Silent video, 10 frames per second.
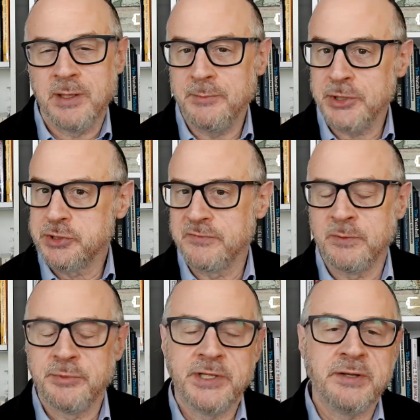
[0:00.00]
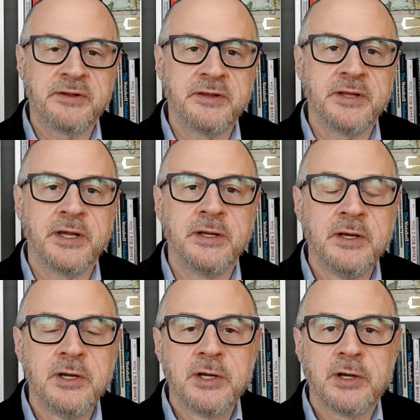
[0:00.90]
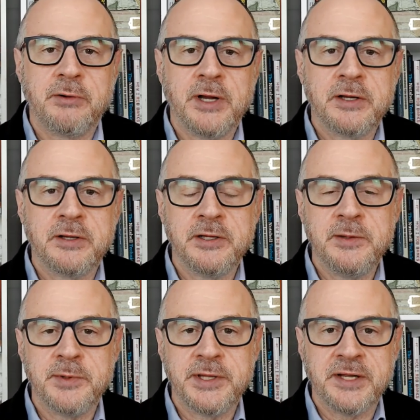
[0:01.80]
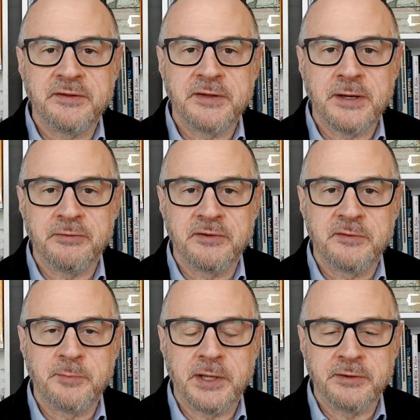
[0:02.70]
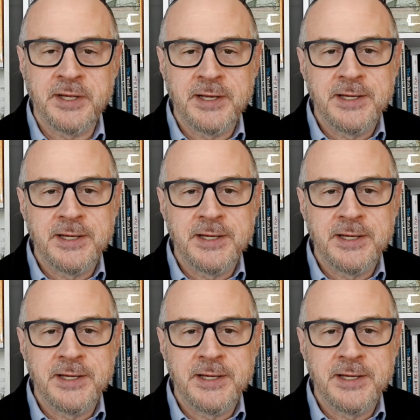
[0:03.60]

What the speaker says: I'm not sure if I'm pronouncing that correctly, but that's how it's spelled.